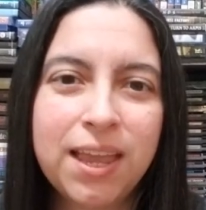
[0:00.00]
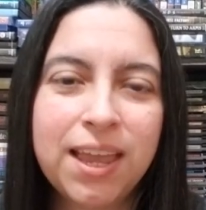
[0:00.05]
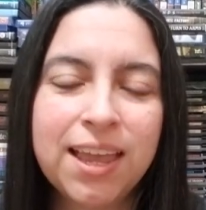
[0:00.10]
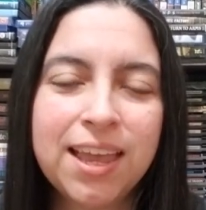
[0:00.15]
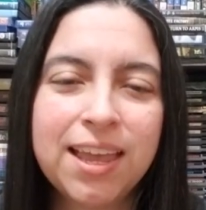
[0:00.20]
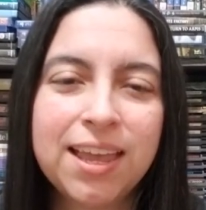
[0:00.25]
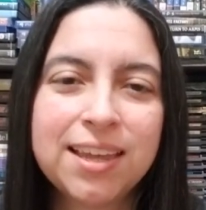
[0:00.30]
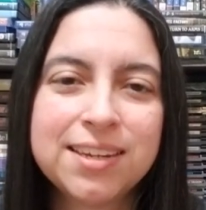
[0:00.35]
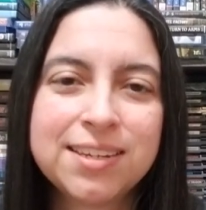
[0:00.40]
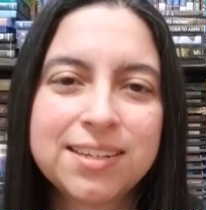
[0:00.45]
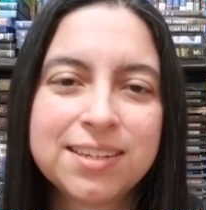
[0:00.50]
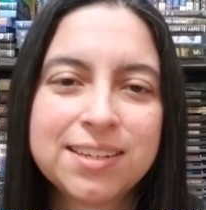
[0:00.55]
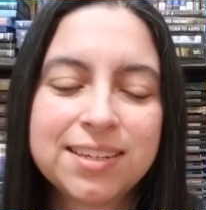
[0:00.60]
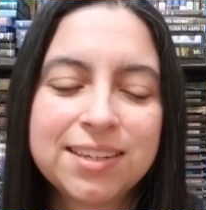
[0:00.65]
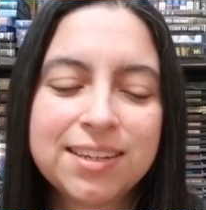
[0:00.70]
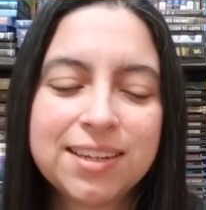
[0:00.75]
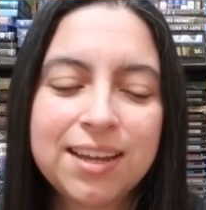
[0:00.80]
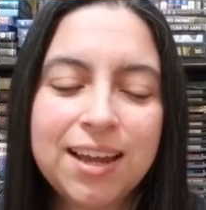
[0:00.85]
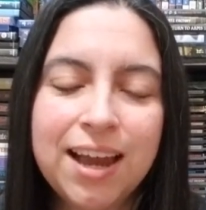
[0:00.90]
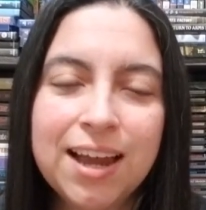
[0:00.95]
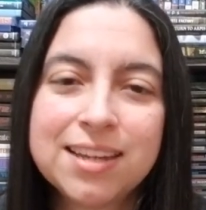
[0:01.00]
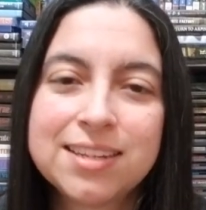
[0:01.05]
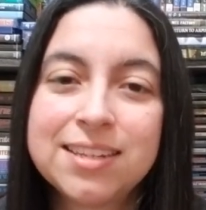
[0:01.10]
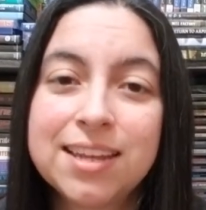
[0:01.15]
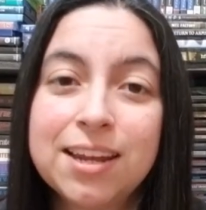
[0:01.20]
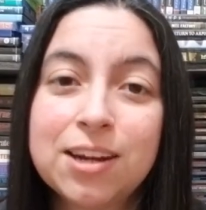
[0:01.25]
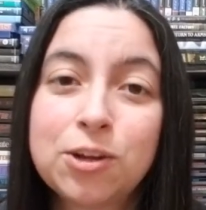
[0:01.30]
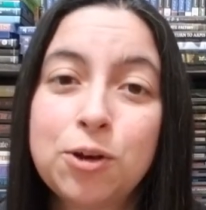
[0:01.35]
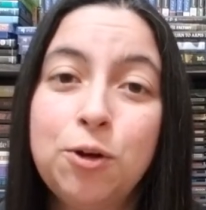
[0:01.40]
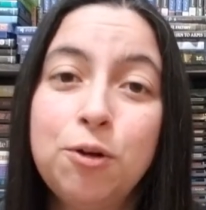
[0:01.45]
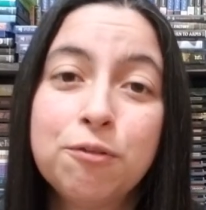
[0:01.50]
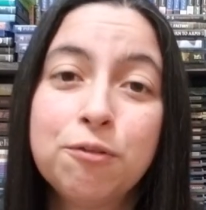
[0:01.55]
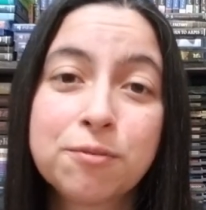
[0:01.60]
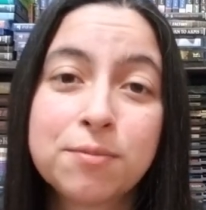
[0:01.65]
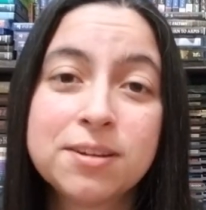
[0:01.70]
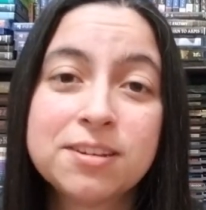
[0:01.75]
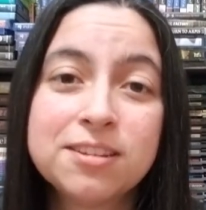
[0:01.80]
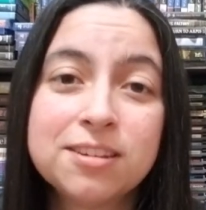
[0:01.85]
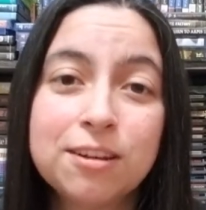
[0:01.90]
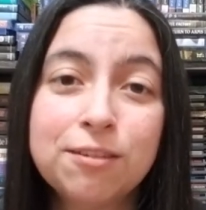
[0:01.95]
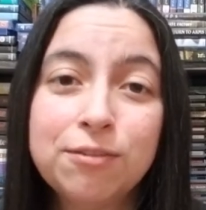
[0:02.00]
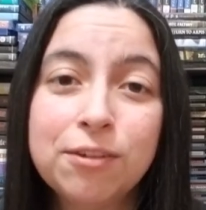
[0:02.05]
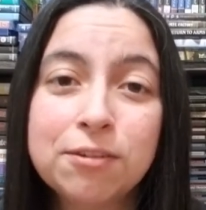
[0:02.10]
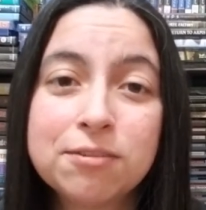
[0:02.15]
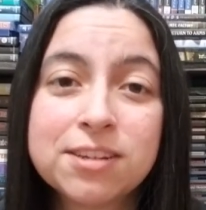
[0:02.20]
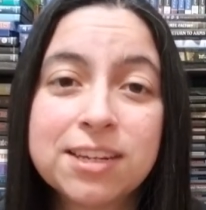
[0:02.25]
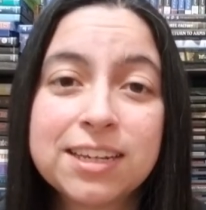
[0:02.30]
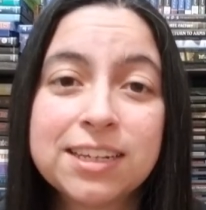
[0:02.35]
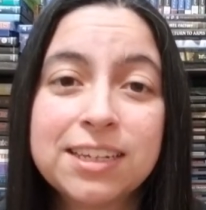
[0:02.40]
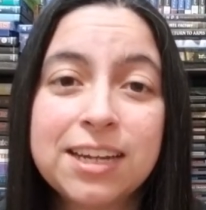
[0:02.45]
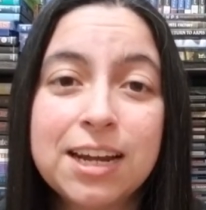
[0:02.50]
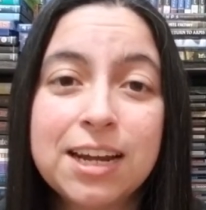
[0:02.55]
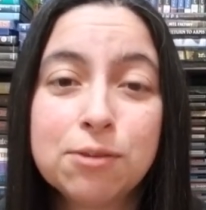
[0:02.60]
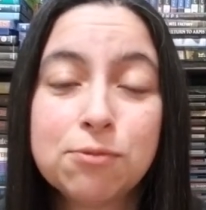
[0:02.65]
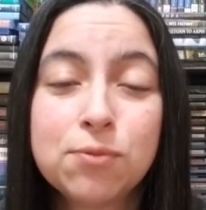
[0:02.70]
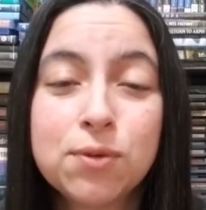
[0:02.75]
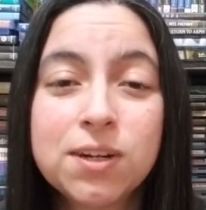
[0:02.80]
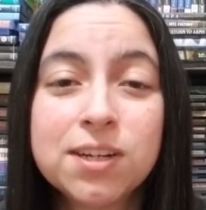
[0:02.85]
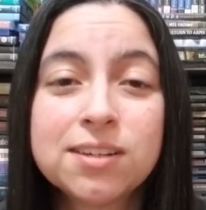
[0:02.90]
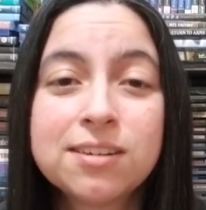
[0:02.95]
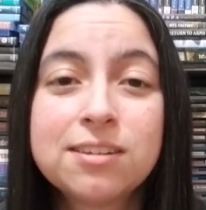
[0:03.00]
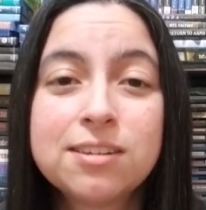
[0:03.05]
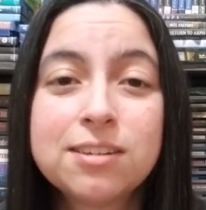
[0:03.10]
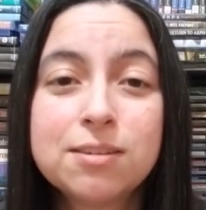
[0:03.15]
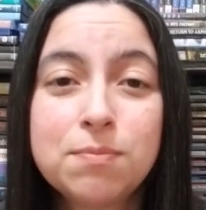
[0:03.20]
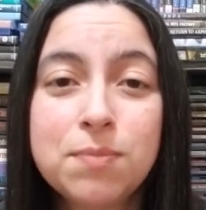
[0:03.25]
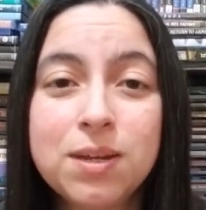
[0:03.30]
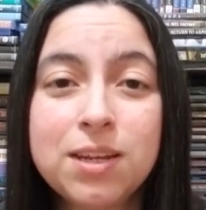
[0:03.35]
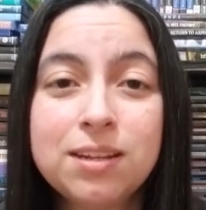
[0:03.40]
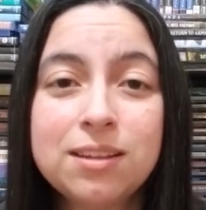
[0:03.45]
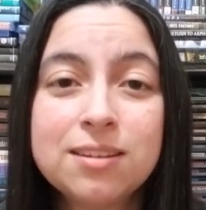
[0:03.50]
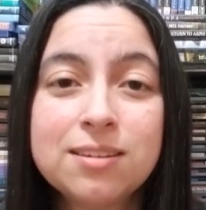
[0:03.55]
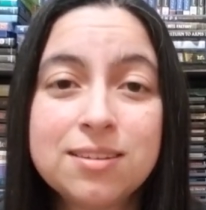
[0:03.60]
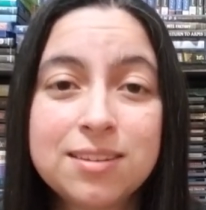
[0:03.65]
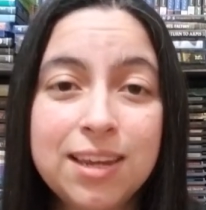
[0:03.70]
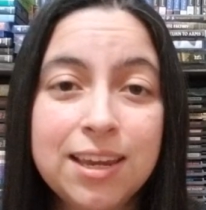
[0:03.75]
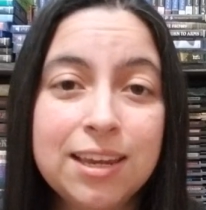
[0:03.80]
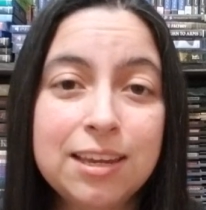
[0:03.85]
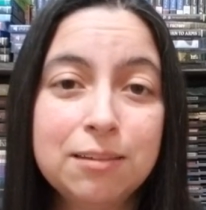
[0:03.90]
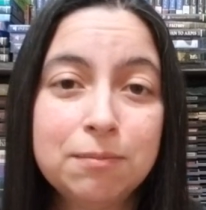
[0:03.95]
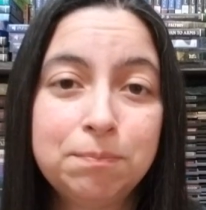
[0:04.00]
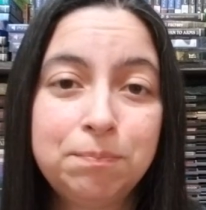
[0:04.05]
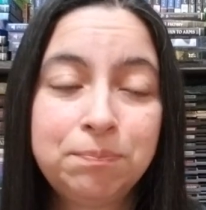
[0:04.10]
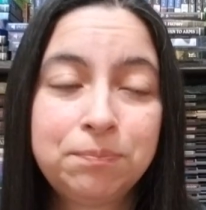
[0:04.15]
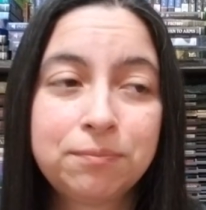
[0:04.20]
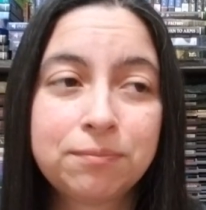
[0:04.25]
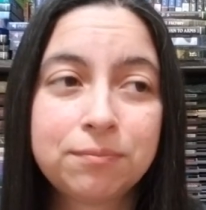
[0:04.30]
And I set a goal for myself. I was like, I want to beat this game.